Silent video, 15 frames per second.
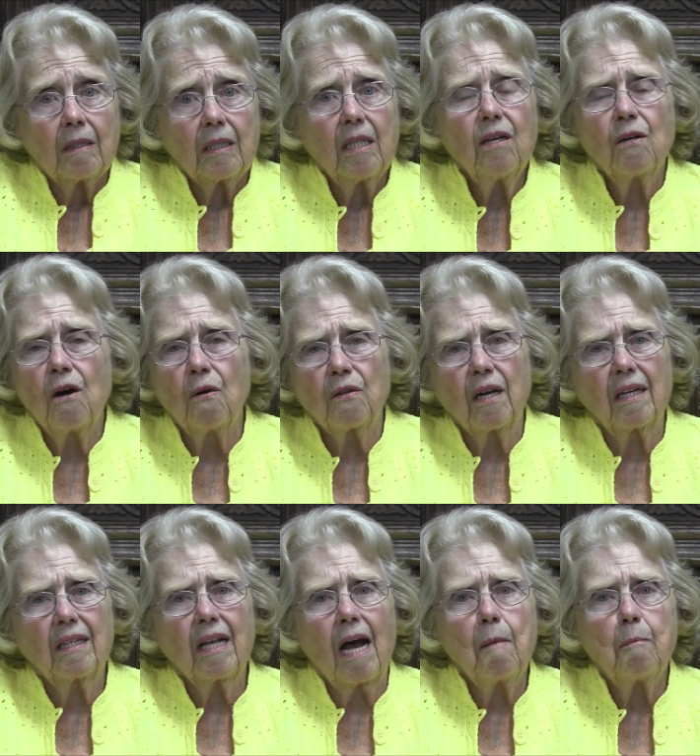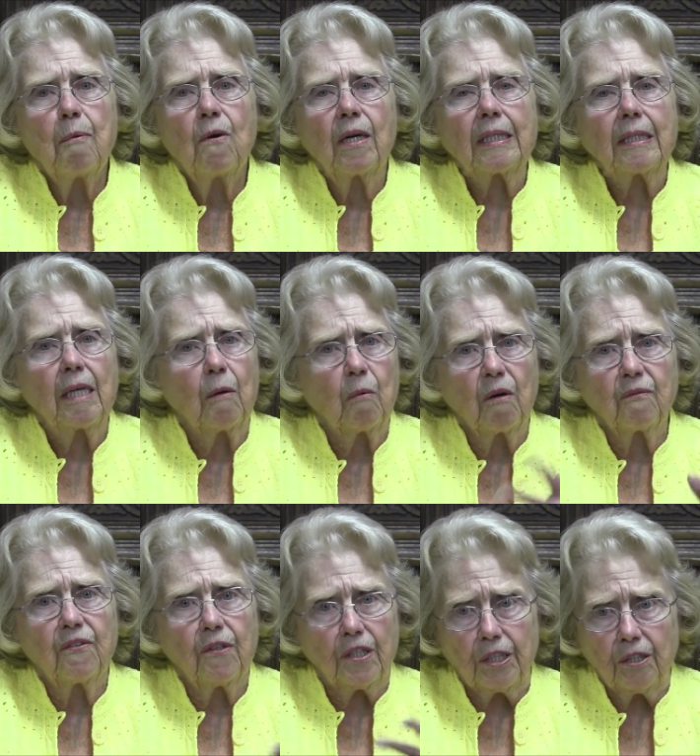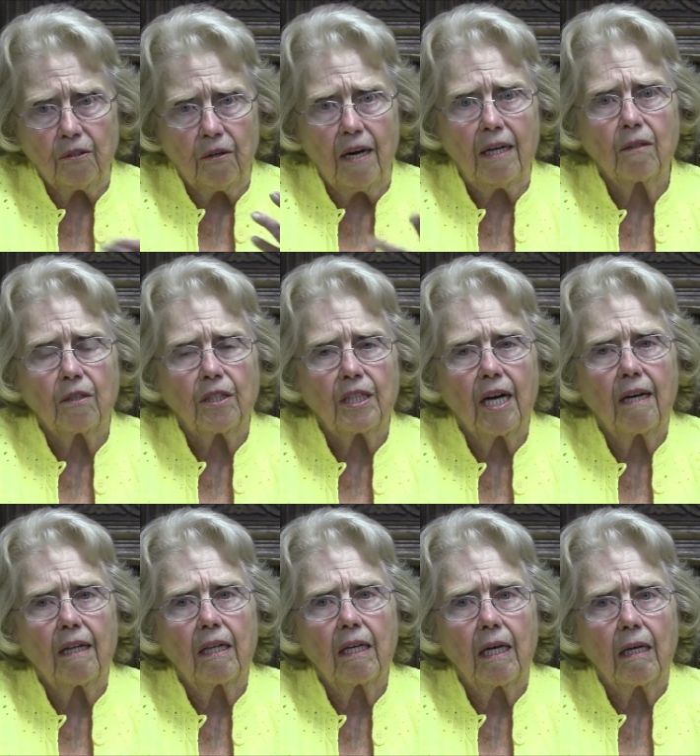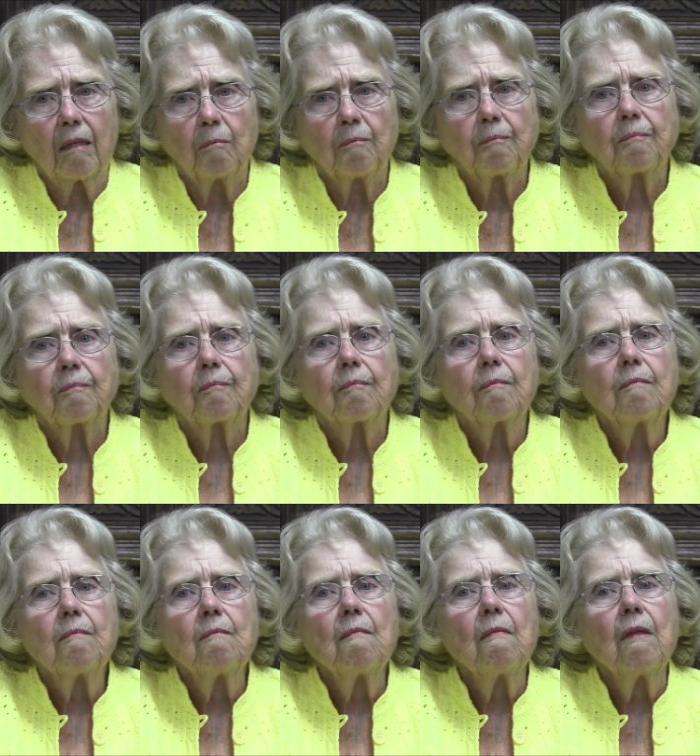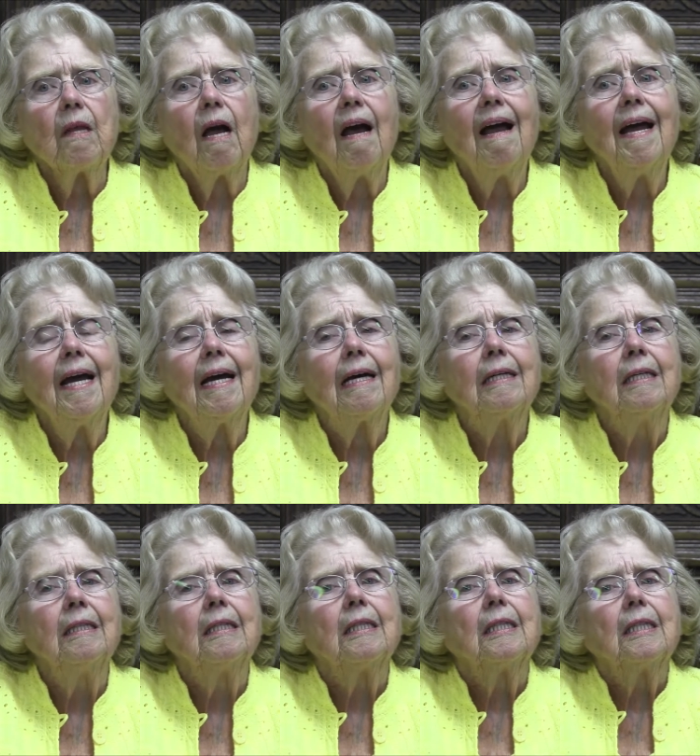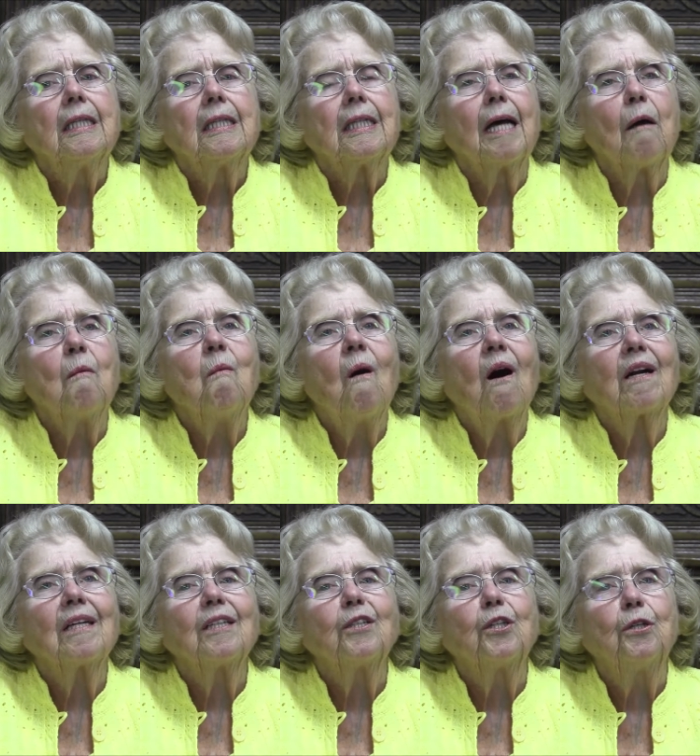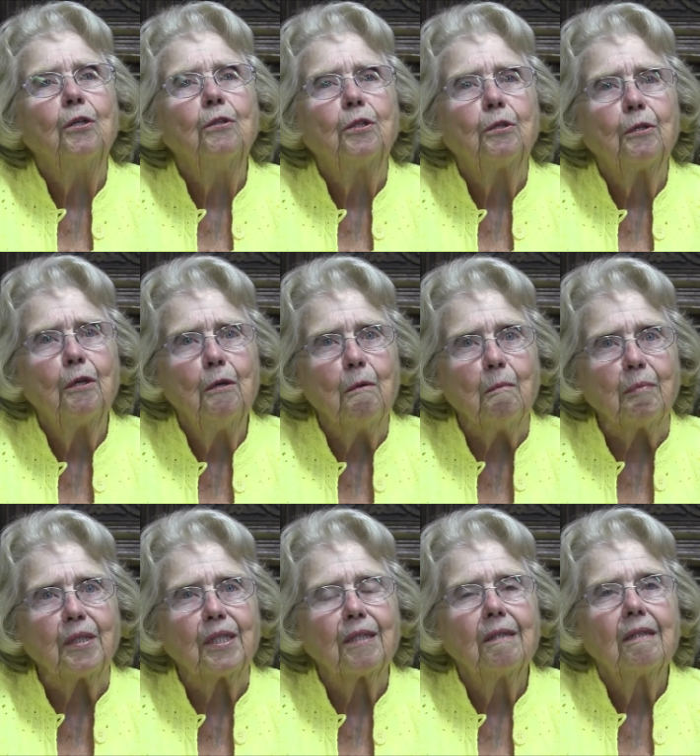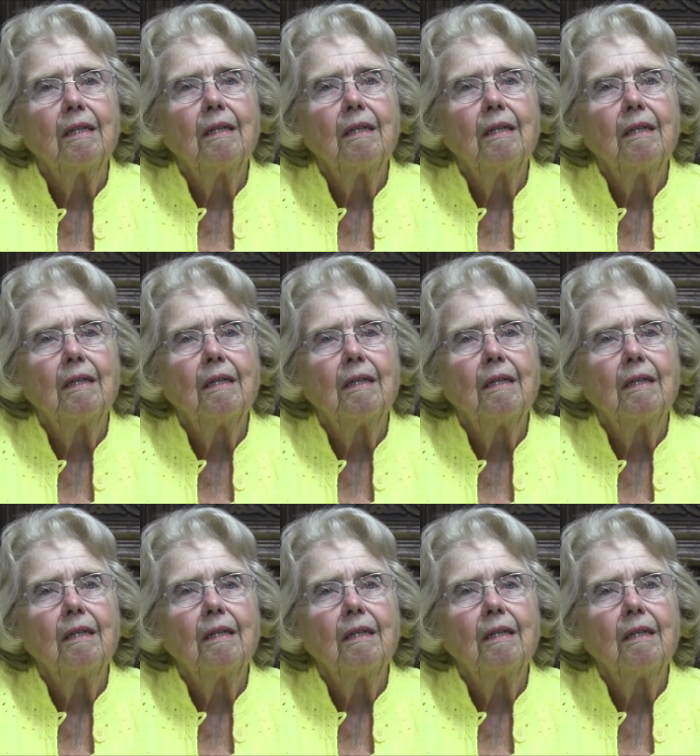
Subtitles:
You know, at that point they were first graders, I think. And they wanted 2 troops.